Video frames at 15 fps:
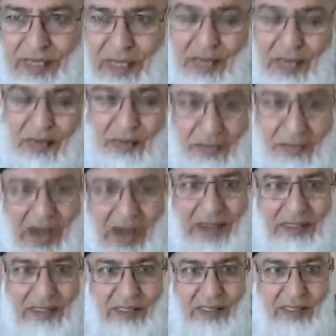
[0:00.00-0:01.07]
In
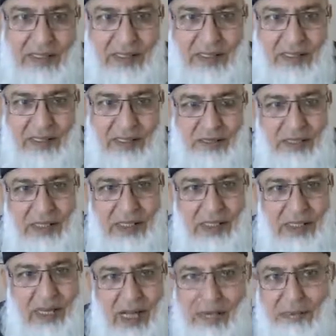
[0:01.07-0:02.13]
fact, you
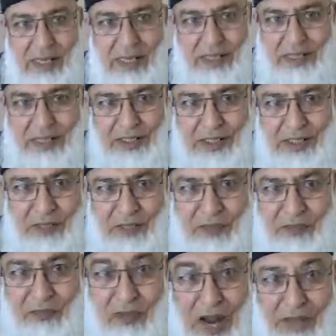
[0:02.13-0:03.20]
see, I'm not teaching
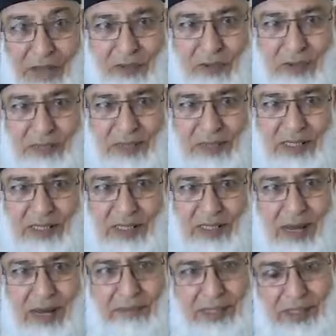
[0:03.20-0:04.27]
you factual position.
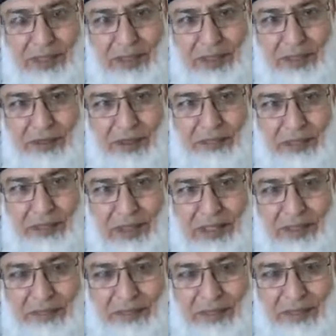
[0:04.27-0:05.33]
I'm teaching you the
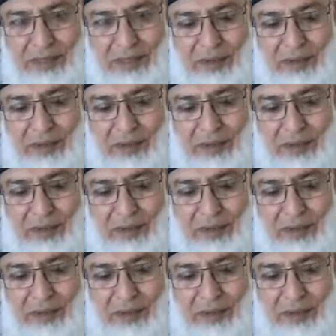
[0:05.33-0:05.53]
principle